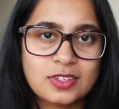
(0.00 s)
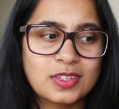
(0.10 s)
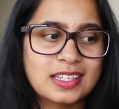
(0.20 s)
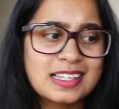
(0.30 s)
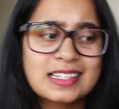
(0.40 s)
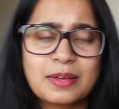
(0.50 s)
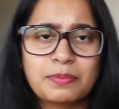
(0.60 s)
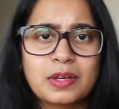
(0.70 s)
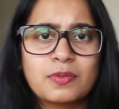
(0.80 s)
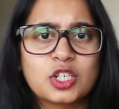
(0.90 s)
So this is
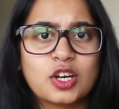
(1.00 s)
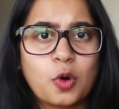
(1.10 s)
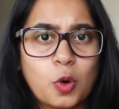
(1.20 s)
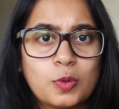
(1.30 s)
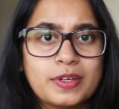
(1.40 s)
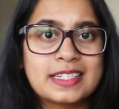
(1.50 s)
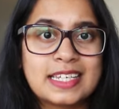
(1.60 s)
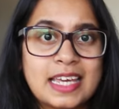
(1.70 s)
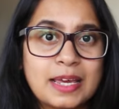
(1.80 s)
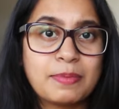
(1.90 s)
something which I always
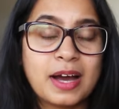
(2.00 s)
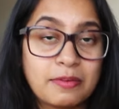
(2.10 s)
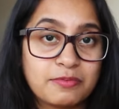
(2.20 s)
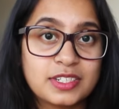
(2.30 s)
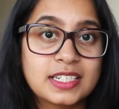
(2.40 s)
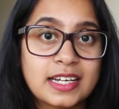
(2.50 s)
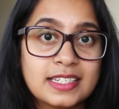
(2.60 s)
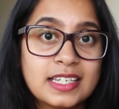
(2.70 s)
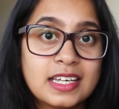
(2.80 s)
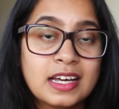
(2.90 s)
keep
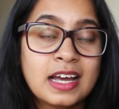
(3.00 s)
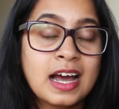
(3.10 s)
emphasizing